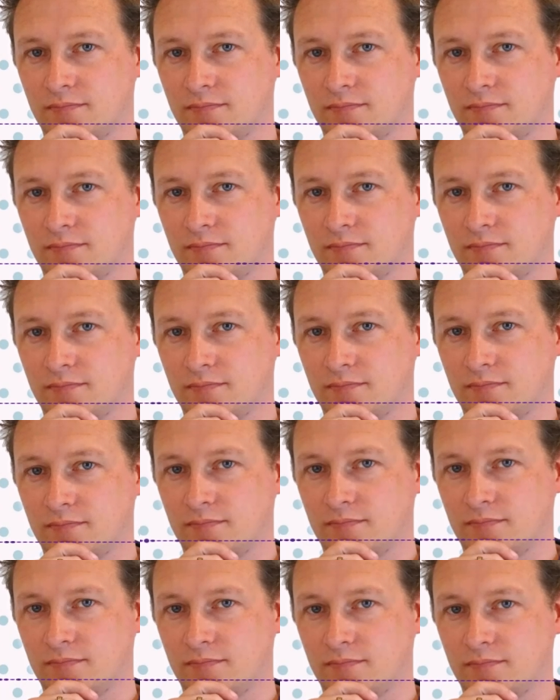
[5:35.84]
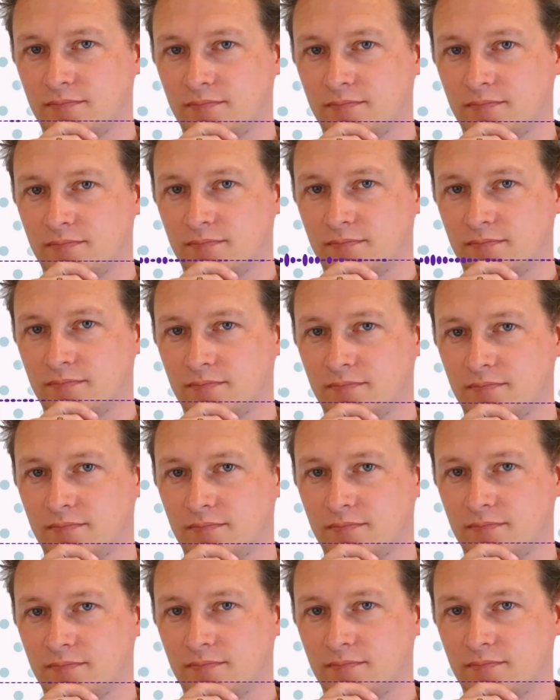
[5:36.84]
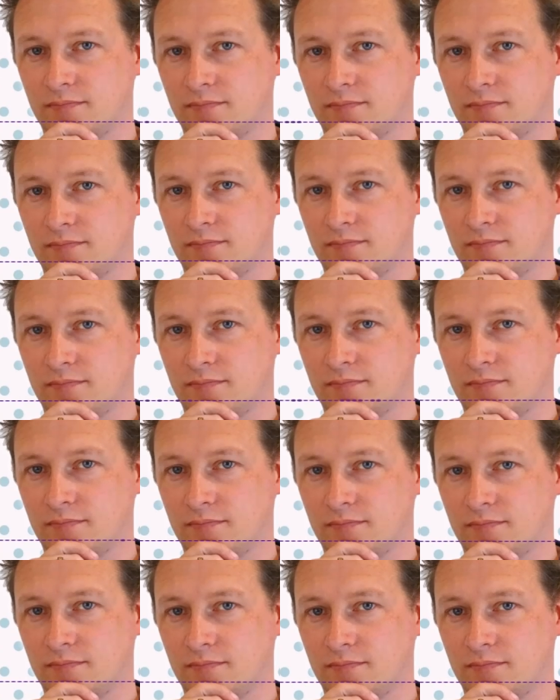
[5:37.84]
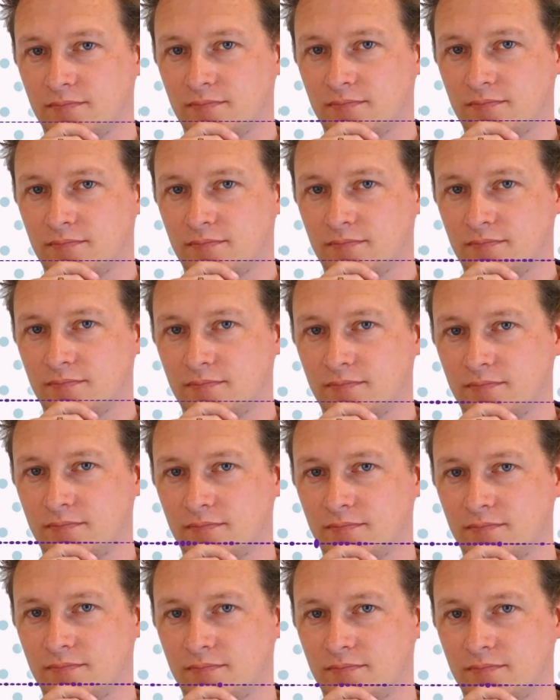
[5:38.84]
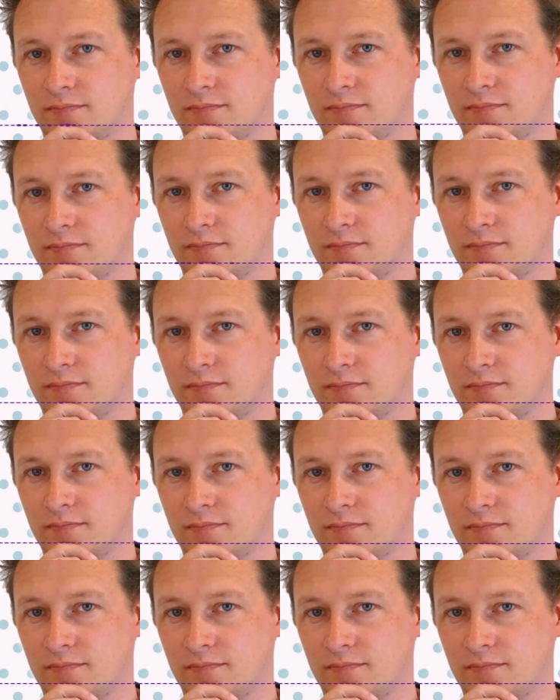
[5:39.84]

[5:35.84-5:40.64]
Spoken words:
to be in reverse or backwards in some way compared to